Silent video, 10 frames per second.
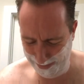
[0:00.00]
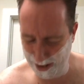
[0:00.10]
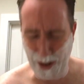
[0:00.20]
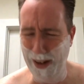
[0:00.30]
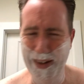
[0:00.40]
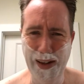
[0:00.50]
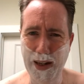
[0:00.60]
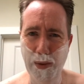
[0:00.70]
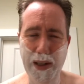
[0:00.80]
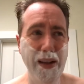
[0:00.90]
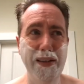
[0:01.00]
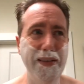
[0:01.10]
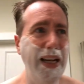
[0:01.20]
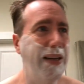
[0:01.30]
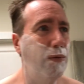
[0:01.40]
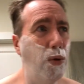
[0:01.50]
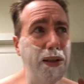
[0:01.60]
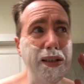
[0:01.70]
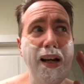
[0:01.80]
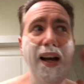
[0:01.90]
Sorry, there I go with another dang
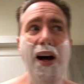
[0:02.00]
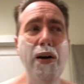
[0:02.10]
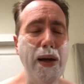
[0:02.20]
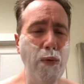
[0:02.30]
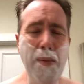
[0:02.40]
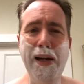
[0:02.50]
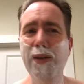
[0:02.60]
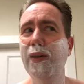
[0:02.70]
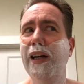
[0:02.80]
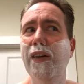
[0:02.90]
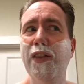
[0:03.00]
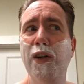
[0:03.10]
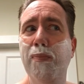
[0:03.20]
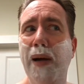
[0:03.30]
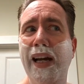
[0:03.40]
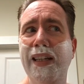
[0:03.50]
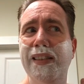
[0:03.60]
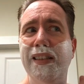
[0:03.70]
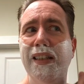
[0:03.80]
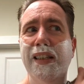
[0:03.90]
voice. Okay, what am I doing here? Third
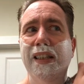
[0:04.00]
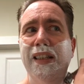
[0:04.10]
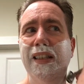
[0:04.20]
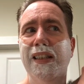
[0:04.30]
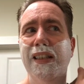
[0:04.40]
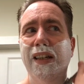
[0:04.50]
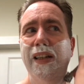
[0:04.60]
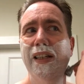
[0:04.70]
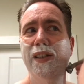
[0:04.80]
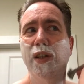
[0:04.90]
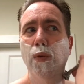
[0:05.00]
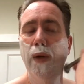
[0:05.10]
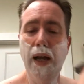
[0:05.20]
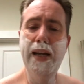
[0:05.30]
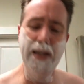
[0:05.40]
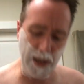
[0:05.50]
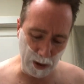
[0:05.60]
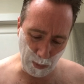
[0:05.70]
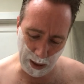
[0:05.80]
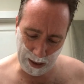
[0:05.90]
pass? Okay, let's go. hey,
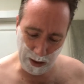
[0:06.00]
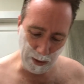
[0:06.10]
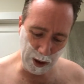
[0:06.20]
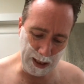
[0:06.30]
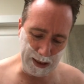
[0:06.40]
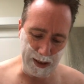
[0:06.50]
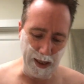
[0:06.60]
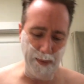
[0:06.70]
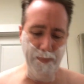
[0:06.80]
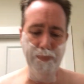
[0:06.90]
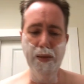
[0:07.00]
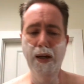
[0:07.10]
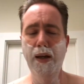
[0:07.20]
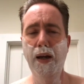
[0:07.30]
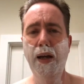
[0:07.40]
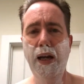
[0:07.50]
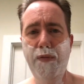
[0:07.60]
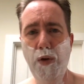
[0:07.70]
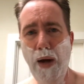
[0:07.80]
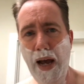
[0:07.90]
here's what we can do. Check this out.
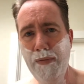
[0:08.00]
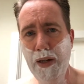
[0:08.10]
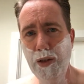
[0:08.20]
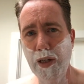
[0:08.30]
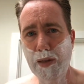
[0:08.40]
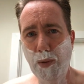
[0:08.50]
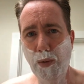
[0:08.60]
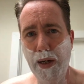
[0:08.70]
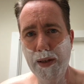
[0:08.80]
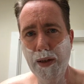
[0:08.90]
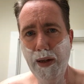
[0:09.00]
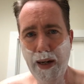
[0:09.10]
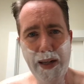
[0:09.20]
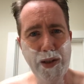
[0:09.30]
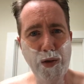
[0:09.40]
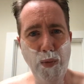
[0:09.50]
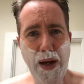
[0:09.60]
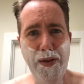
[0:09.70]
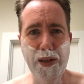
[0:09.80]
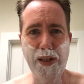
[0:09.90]
If you have an adjustable razor, and I just
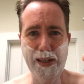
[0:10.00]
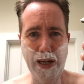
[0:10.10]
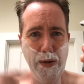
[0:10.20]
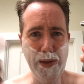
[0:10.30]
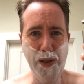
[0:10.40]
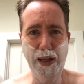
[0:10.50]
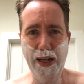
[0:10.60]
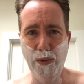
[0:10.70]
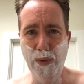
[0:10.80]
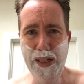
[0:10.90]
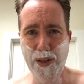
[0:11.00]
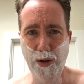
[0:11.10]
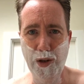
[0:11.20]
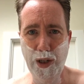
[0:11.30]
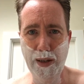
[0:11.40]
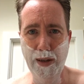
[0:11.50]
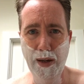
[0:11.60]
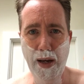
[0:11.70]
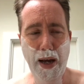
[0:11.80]
read this as I was kind of researching,